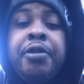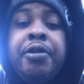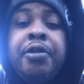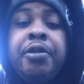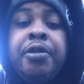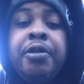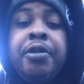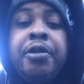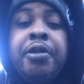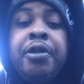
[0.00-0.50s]

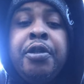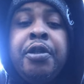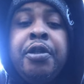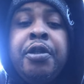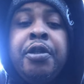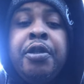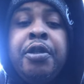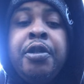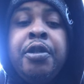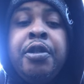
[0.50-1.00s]

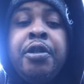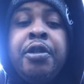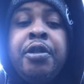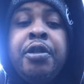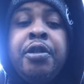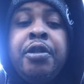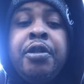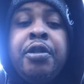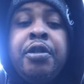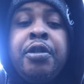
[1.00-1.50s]

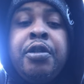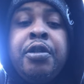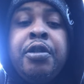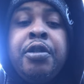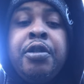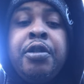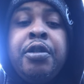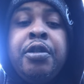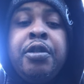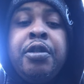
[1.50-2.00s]
(silence)